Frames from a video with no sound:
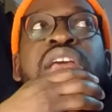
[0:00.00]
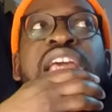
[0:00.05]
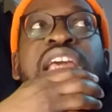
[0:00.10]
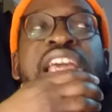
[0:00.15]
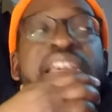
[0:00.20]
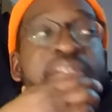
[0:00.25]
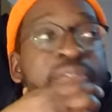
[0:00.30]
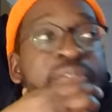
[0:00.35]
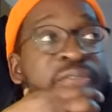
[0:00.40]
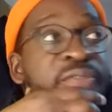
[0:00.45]

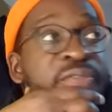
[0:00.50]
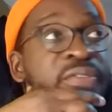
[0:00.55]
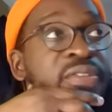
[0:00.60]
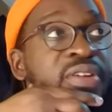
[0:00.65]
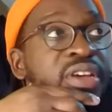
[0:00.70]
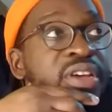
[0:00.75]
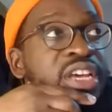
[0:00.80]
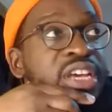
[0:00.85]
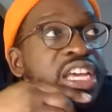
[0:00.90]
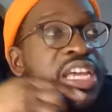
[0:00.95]
If
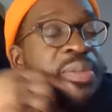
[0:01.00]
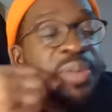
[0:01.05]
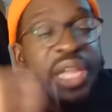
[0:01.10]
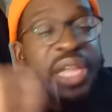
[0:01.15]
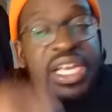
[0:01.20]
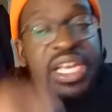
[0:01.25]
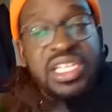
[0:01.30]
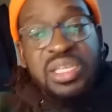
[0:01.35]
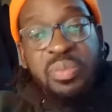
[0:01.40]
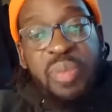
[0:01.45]
he
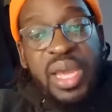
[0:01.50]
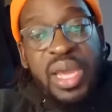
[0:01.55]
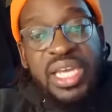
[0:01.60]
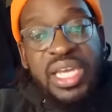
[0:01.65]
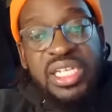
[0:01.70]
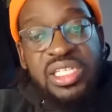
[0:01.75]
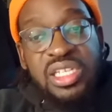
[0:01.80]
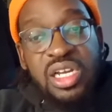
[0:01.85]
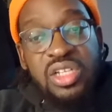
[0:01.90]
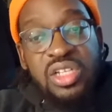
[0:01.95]
plays in
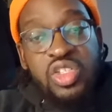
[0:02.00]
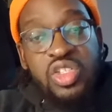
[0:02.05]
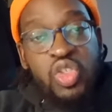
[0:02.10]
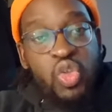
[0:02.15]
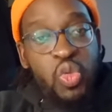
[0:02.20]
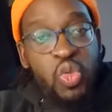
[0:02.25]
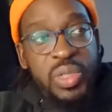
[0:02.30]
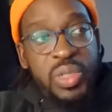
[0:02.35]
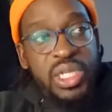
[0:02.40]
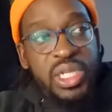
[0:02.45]
Pakistan Super